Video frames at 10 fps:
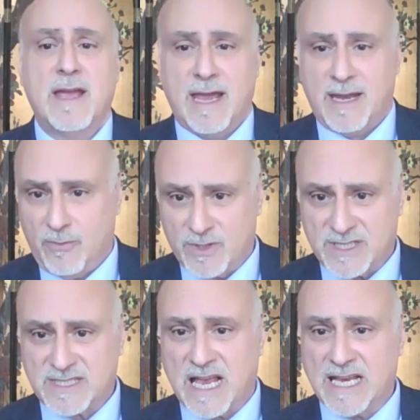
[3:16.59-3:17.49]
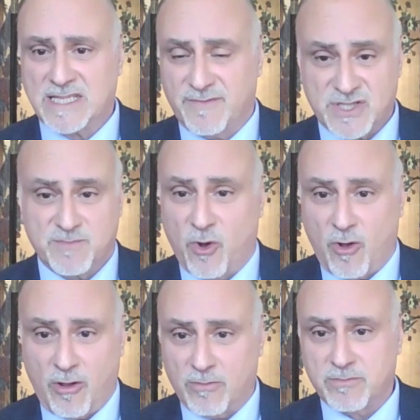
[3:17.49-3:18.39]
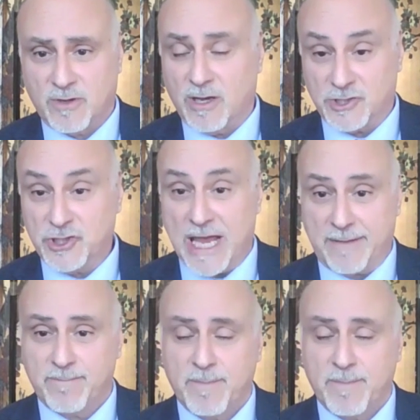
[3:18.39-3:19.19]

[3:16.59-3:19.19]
and it was the size of a small jet.